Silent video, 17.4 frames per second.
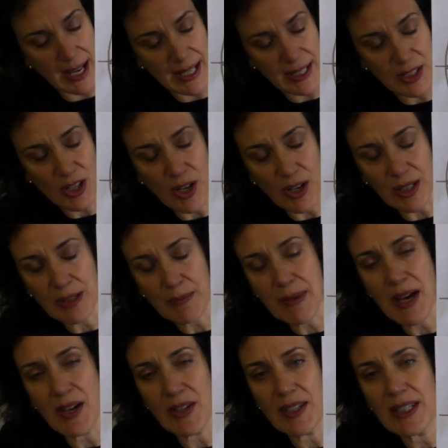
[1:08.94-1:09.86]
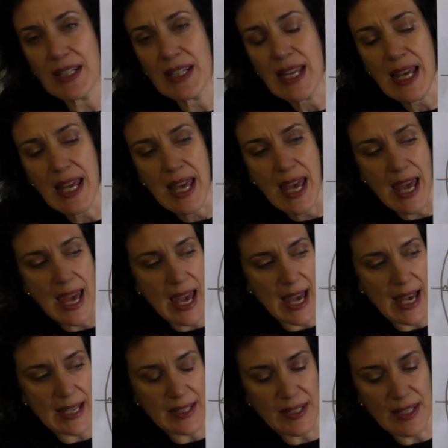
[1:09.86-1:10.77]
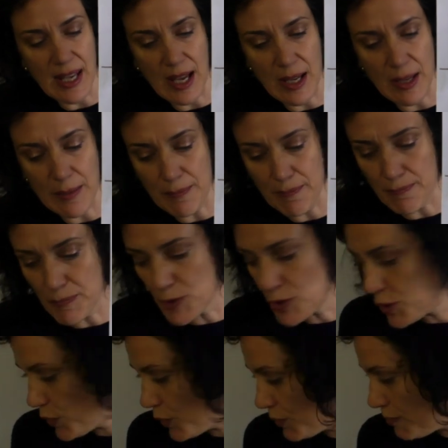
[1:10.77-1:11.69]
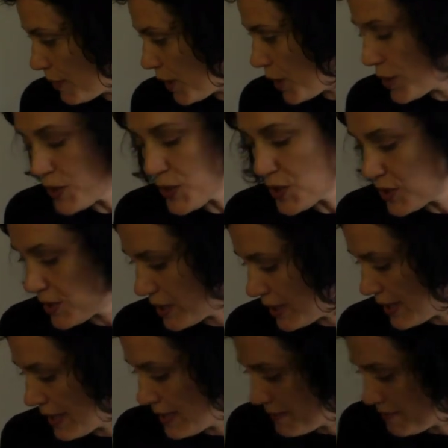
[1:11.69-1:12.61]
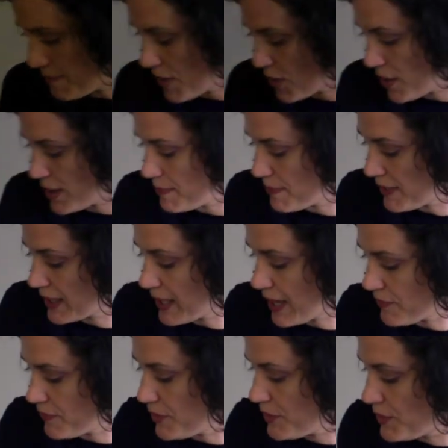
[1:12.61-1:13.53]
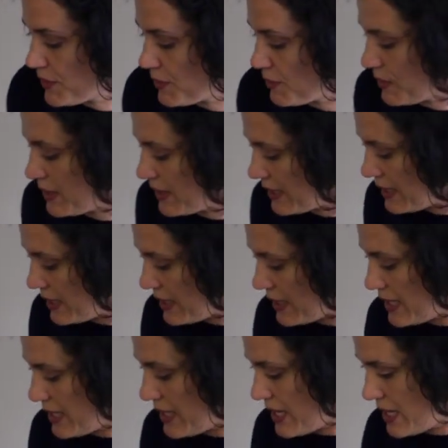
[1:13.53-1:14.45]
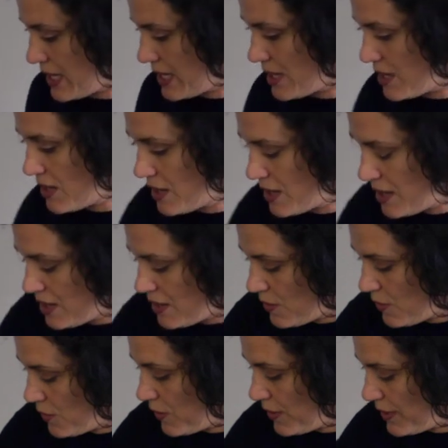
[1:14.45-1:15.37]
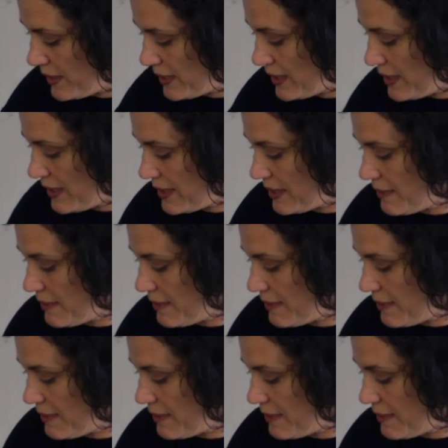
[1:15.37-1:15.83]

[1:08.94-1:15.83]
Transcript: talk about it as Joan March and Marion McEvers. Let's see. Or is it